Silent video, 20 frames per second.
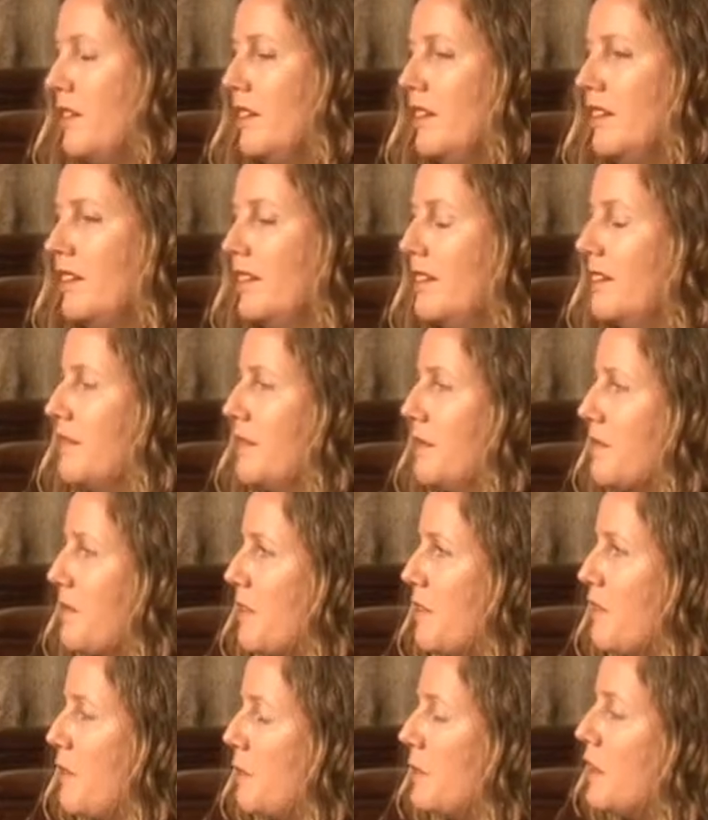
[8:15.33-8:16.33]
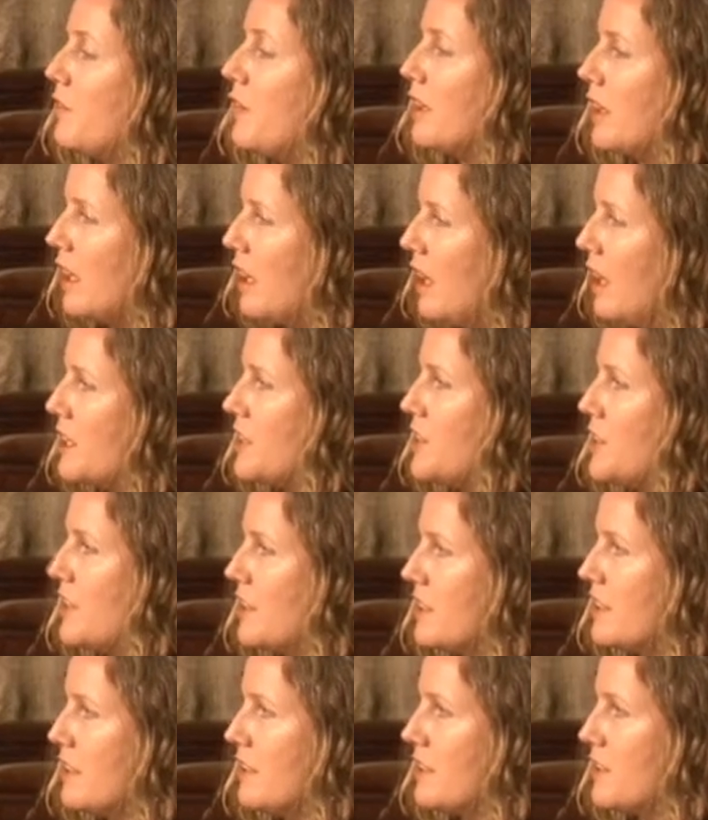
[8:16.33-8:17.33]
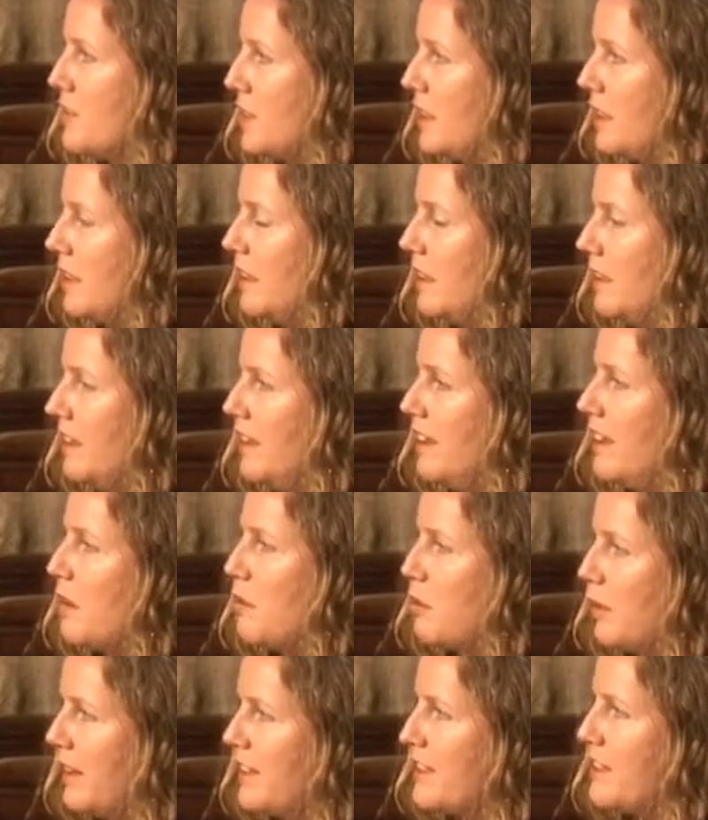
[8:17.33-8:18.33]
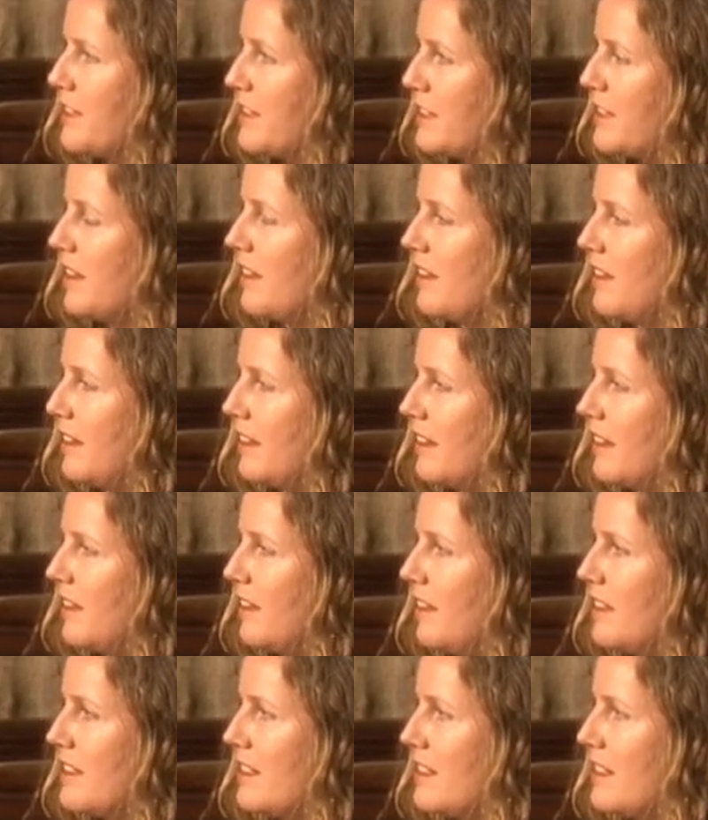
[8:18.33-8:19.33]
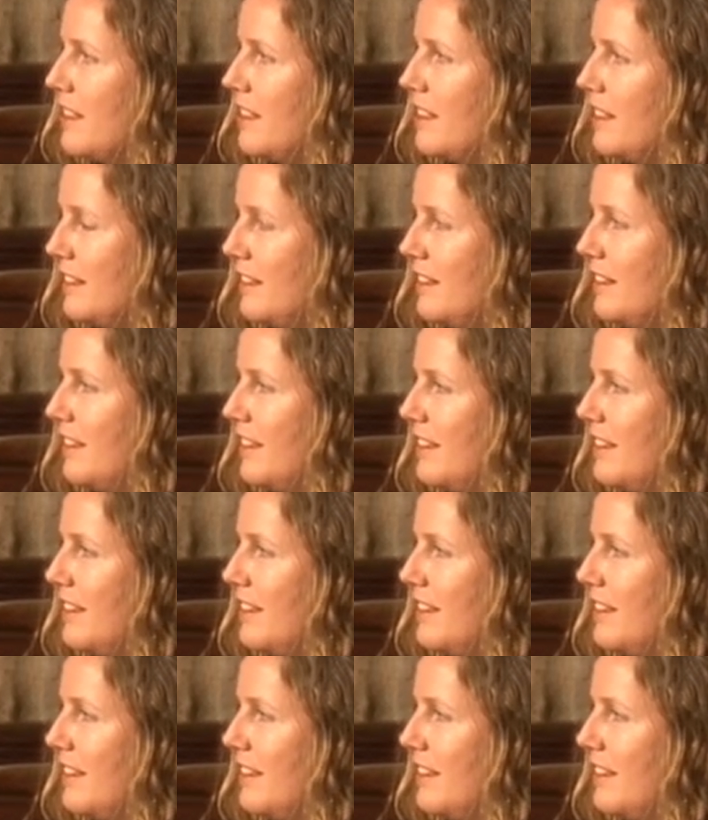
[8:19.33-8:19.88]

Uh, from different cultures, and it's really a place to study archaeology and to.